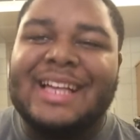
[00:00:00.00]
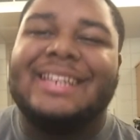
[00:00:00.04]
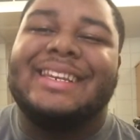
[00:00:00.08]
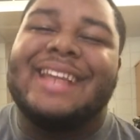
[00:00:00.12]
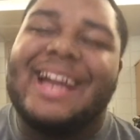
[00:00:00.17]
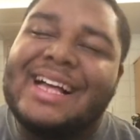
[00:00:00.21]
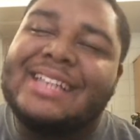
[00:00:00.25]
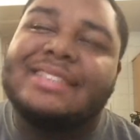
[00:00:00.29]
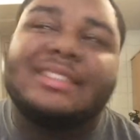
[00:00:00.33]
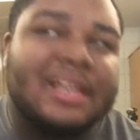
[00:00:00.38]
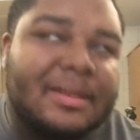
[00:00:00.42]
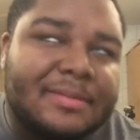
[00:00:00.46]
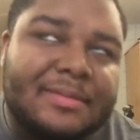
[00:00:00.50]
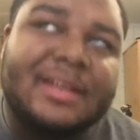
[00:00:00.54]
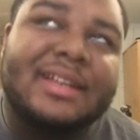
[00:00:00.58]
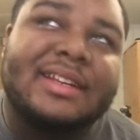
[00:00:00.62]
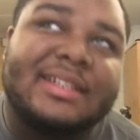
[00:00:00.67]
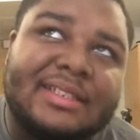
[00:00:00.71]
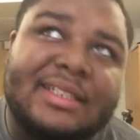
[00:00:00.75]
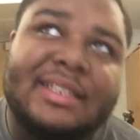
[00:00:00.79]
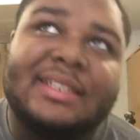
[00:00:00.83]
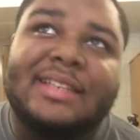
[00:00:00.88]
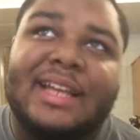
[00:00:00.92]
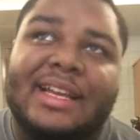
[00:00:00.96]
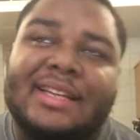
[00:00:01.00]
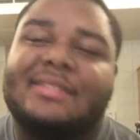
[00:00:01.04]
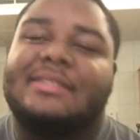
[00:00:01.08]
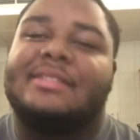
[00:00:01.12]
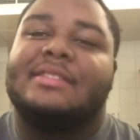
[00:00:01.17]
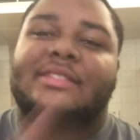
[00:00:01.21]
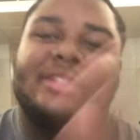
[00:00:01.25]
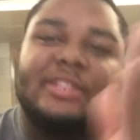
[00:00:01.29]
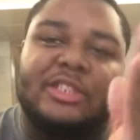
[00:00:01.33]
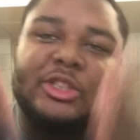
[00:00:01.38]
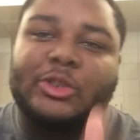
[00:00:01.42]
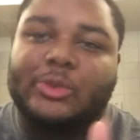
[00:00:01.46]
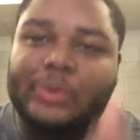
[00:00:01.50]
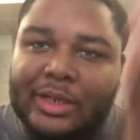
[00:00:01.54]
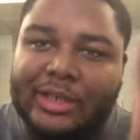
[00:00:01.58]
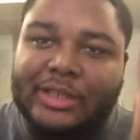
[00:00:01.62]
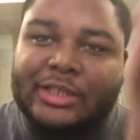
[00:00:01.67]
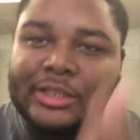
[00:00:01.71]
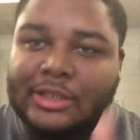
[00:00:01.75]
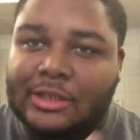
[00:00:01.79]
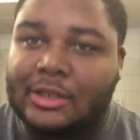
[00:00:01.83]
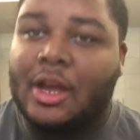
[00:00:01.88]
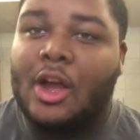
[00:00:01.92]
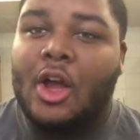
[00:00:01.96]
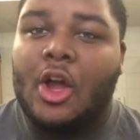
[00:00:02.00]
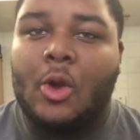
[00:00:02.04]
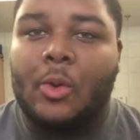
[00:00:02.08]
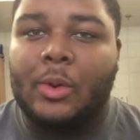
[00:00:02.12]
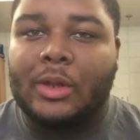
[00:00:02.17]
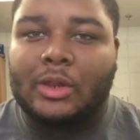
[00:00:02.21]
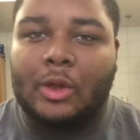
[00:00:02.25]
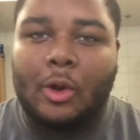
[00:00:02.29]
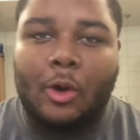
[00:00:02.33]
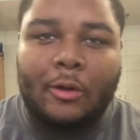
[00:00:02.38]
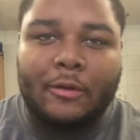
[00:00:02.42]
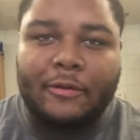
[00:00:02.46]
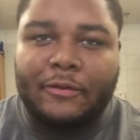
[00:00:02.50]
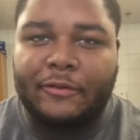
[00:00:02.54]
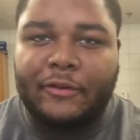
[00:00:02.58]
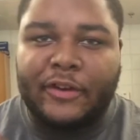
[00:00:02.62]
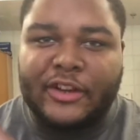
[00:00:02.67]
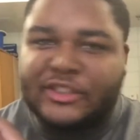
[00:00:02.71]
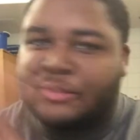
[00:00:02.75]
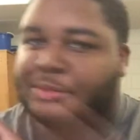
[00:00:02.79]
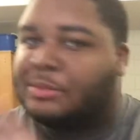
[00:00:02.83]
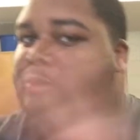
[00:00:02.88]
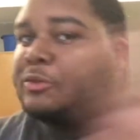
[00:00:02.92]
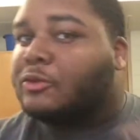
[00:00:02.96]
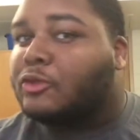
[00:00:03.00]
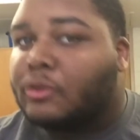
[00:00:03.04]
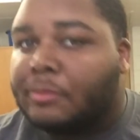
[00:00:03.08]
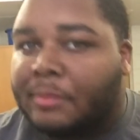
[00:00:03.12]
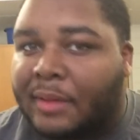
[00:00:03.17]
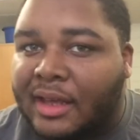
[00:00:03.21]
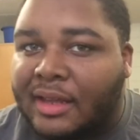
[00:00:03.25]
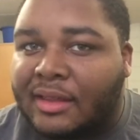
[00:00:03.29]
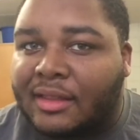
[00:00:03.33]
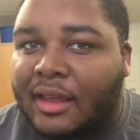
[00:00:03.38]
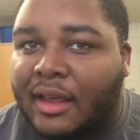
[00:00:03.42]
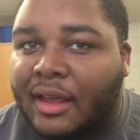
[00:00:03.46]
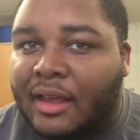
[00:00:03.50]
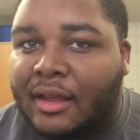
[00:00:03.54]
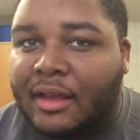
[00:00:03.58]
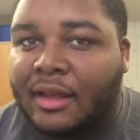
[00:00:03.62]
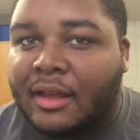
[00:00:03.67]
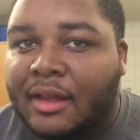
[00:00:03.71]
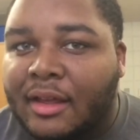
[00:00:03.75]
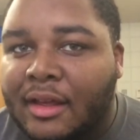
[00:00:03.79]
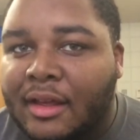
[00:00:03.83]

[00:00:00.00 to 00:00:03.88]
9 times out of 10, that's the situation with the whole freshman roommate thing.